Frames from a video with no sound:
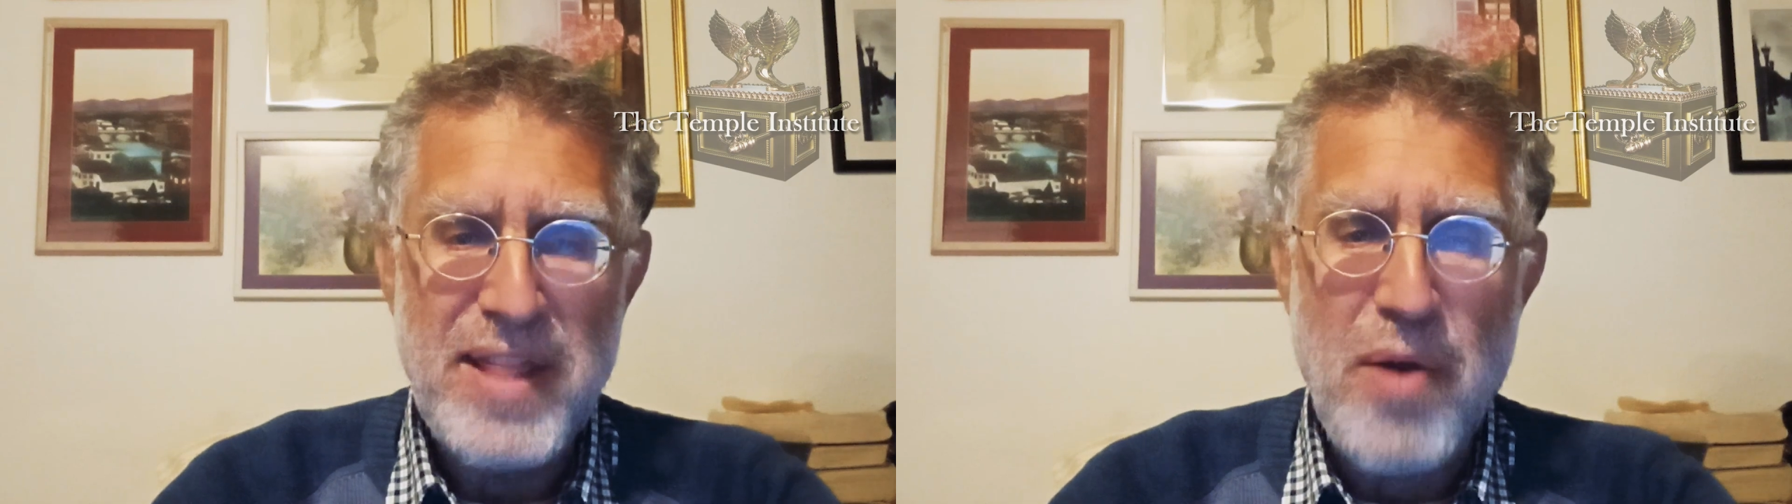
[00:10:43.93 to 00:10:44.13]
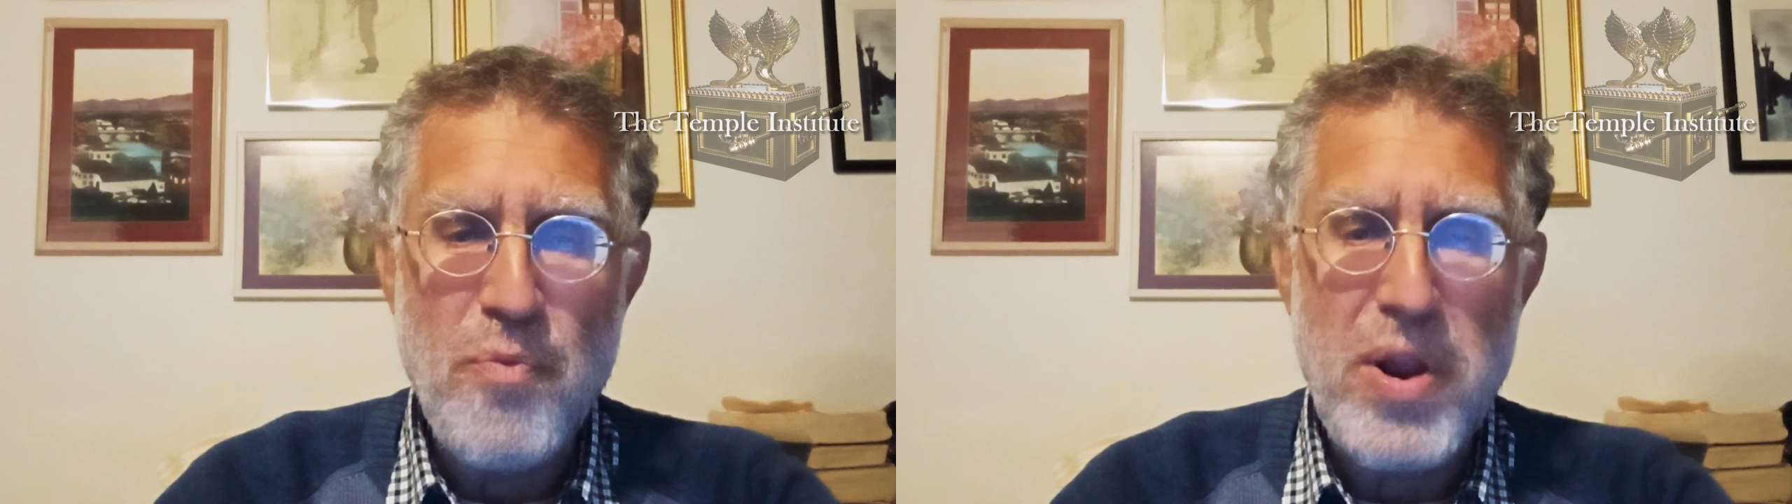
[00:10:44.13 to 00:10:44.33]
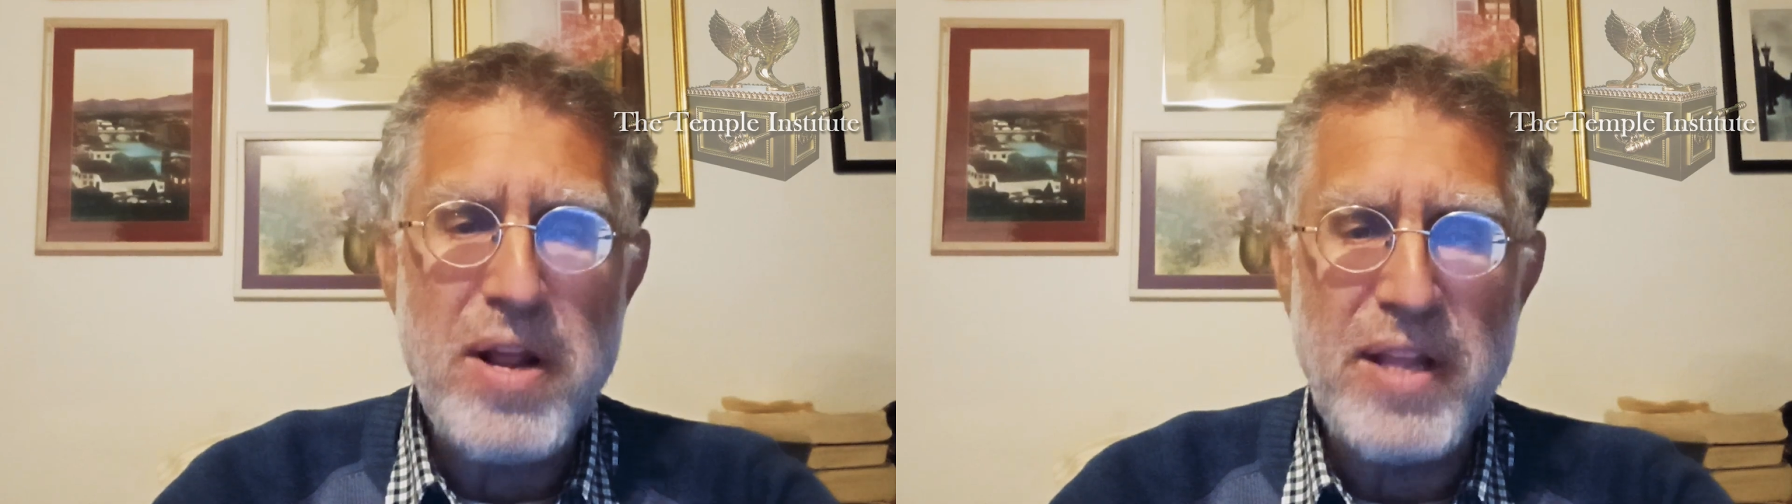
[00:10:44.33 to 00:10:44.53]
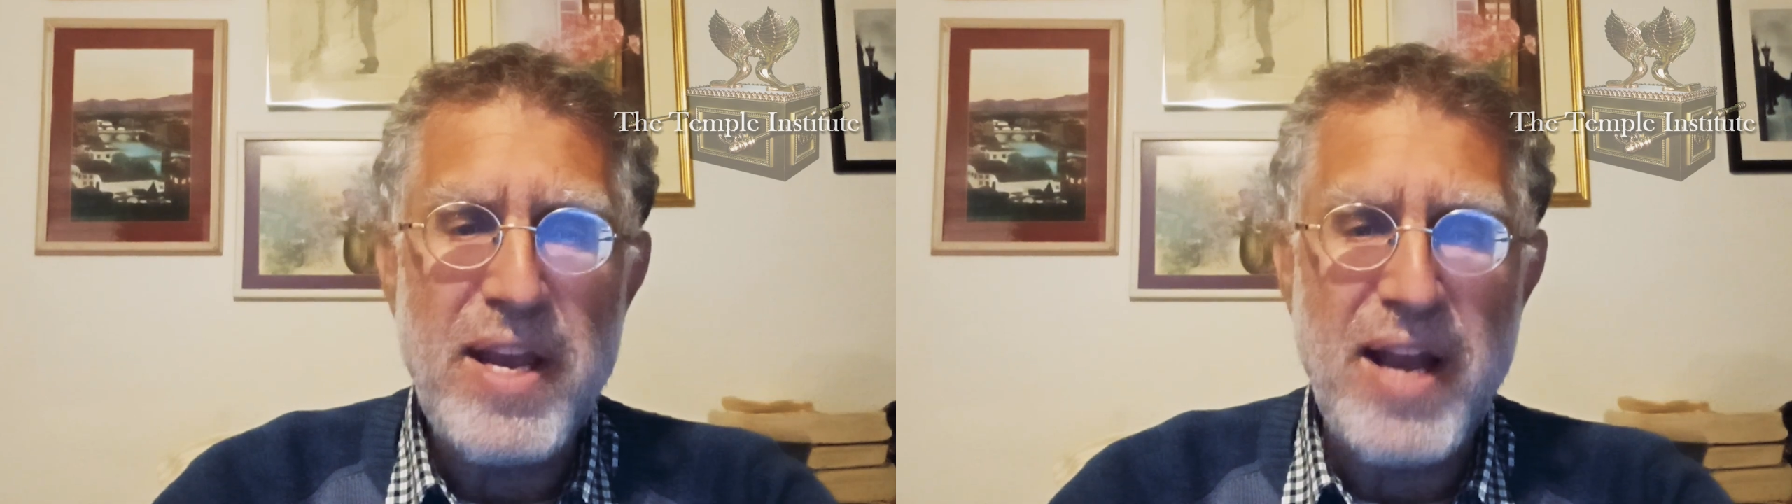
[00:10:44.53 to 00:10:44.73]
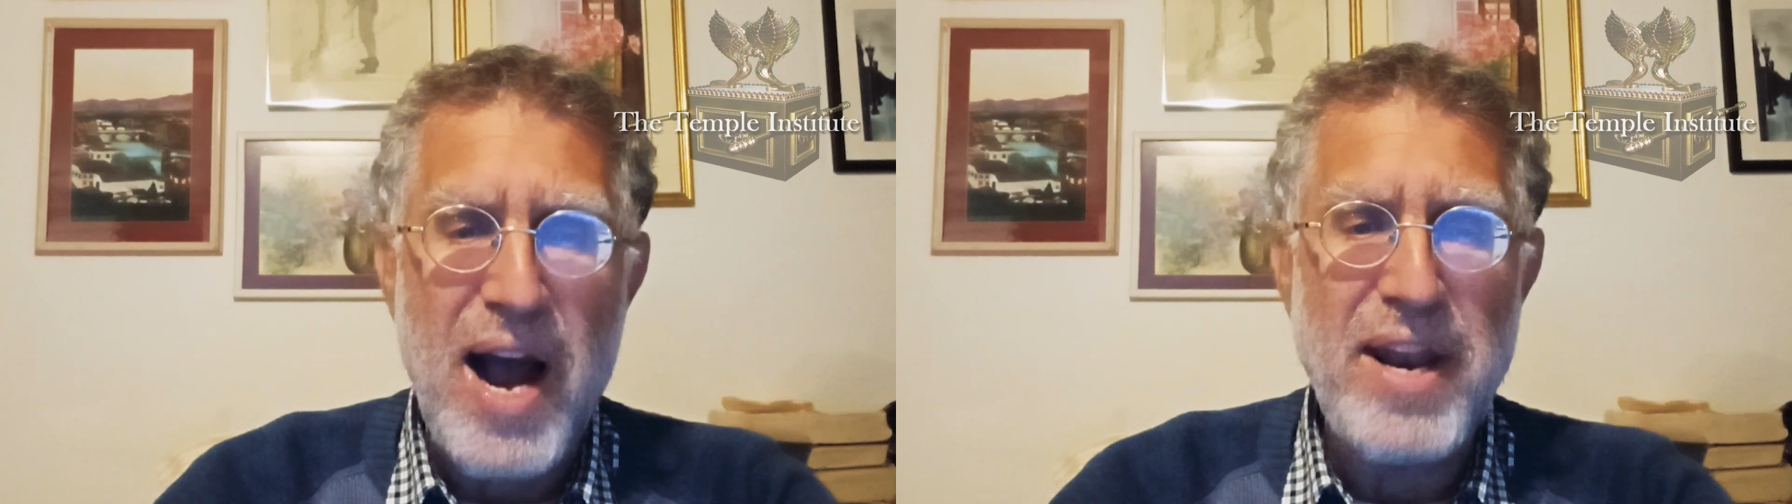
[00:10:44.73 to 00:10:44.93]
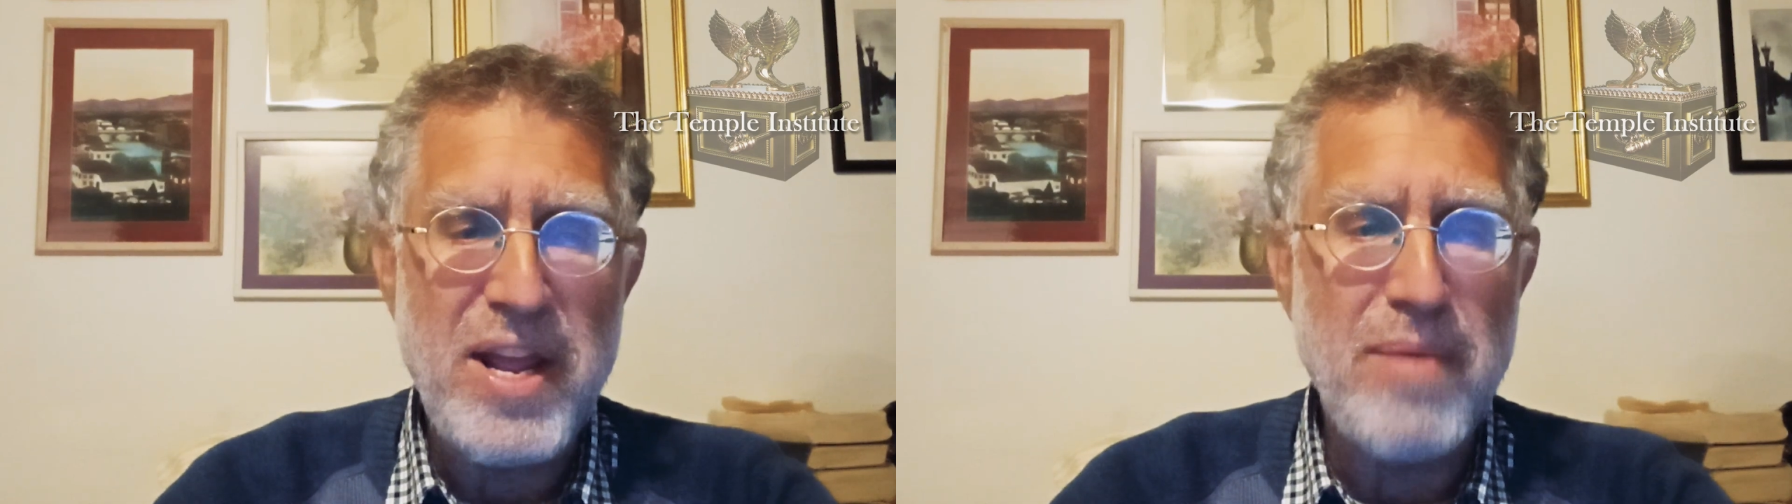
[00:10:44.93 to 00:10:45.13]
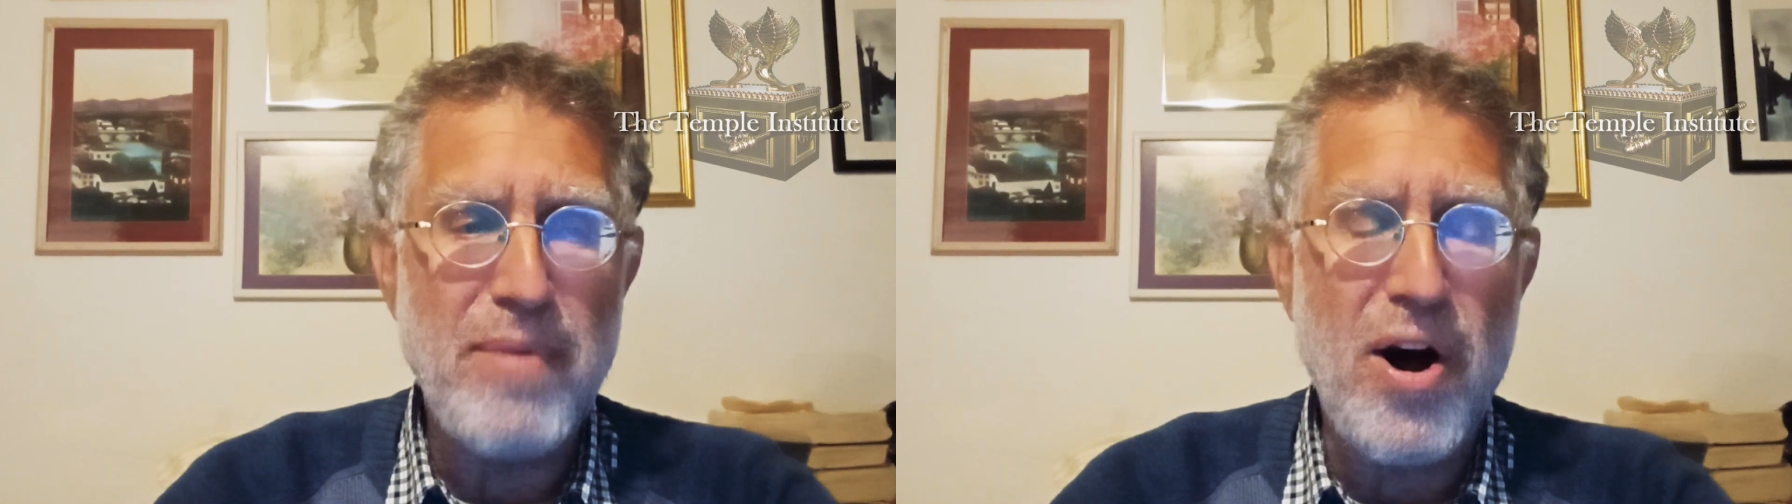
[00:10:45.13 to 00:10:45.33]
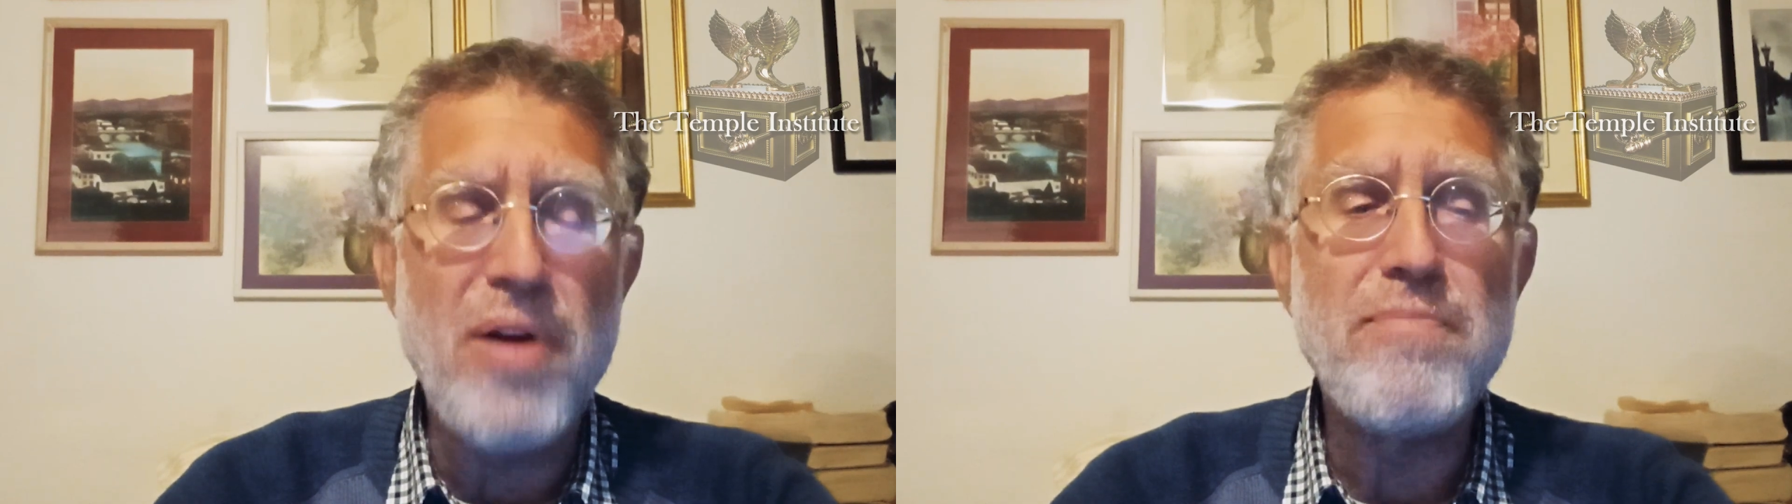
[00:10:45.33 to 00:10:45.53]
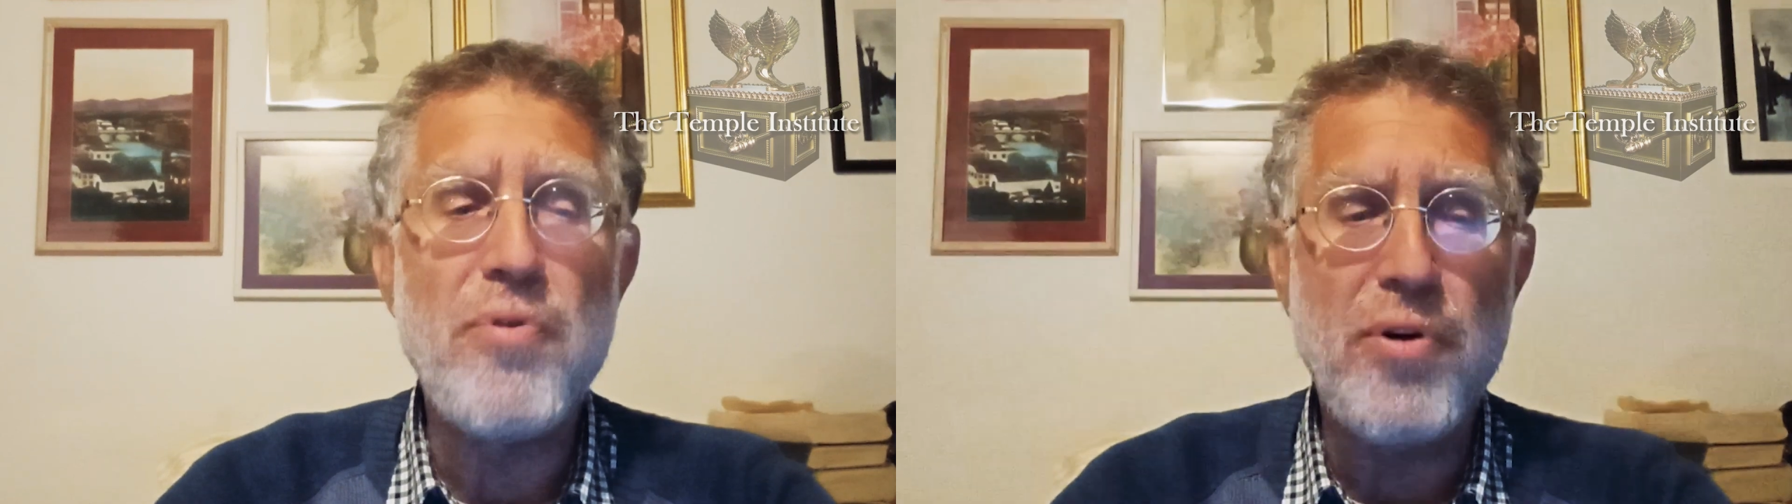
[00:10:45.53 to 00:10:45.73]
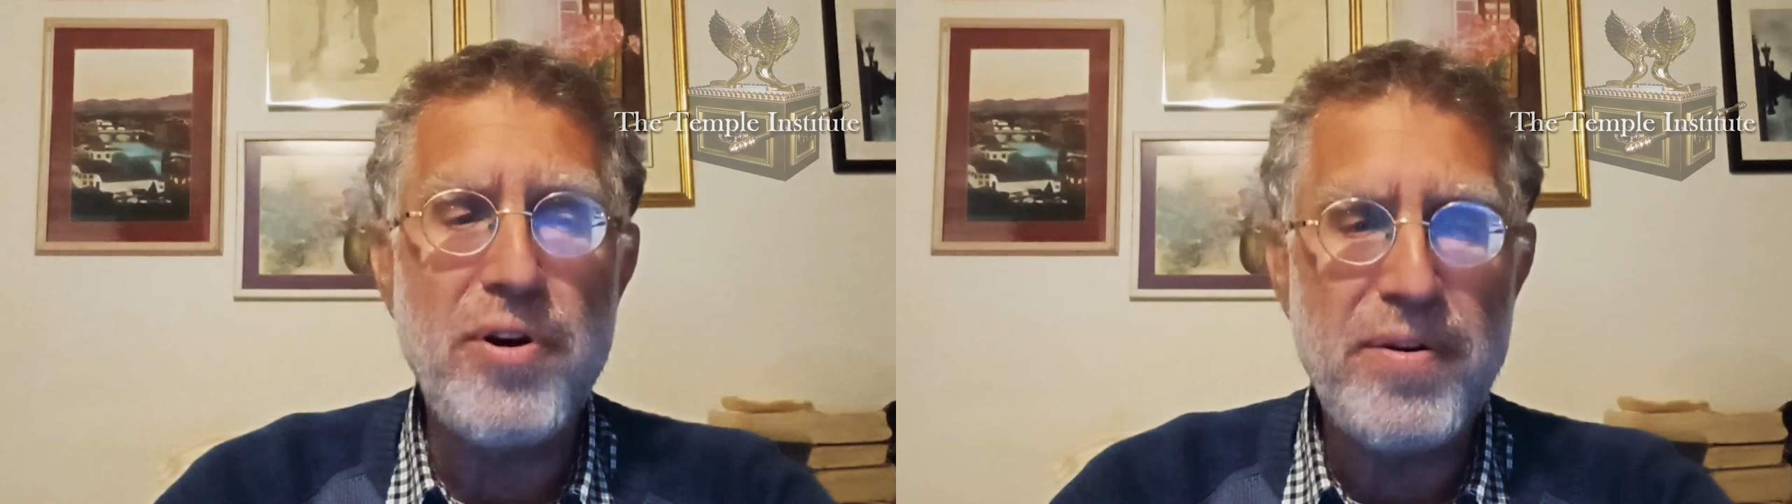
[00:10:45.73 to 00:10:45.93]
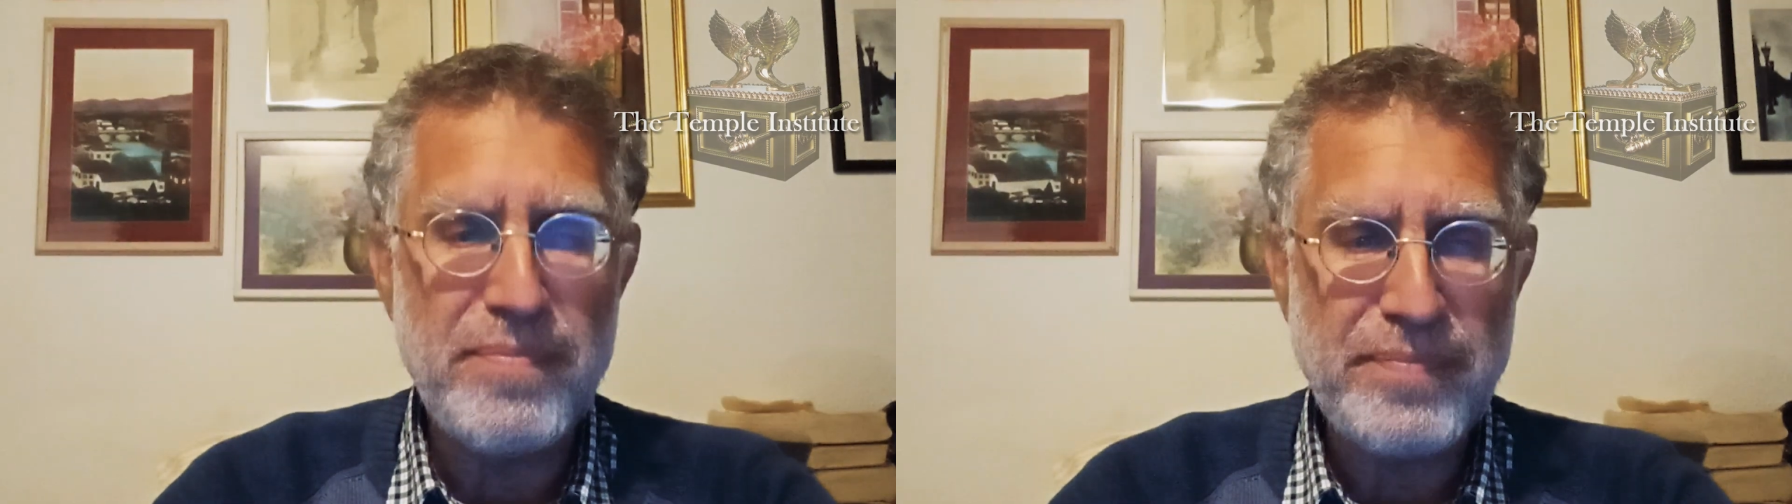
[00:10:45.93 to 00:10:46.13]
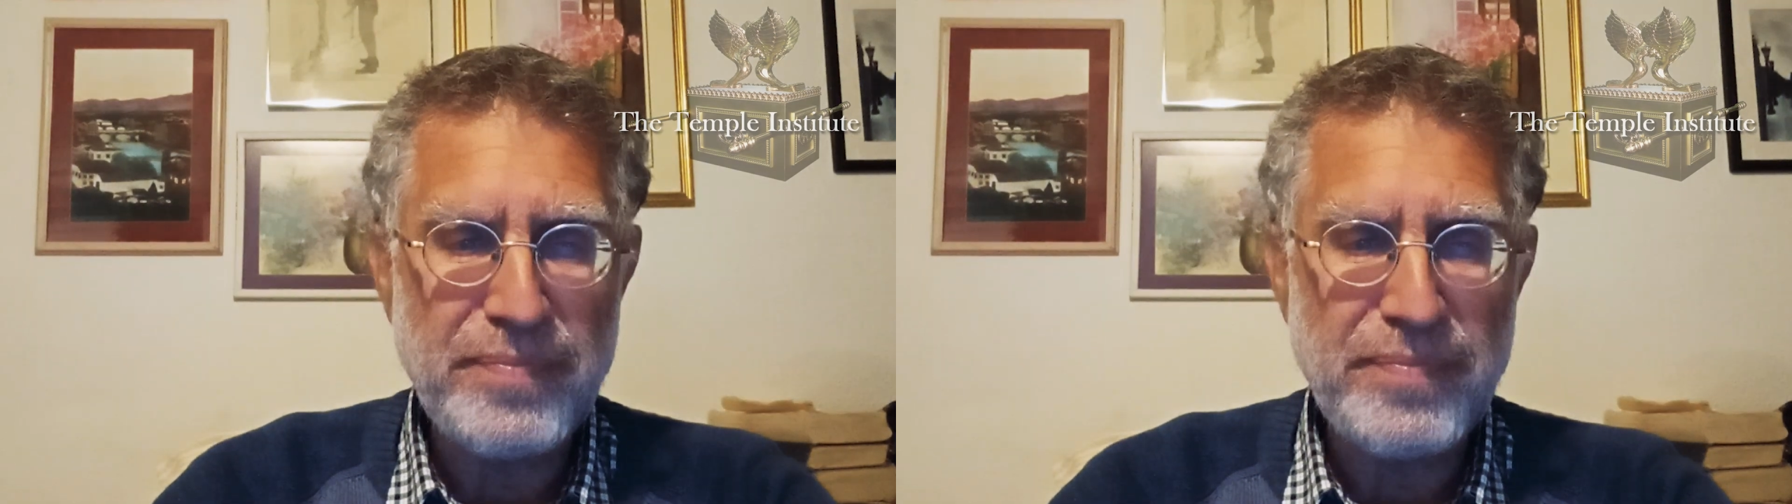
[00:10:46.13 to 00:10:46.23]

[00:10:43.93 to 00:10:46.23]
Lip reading: that really got him on board.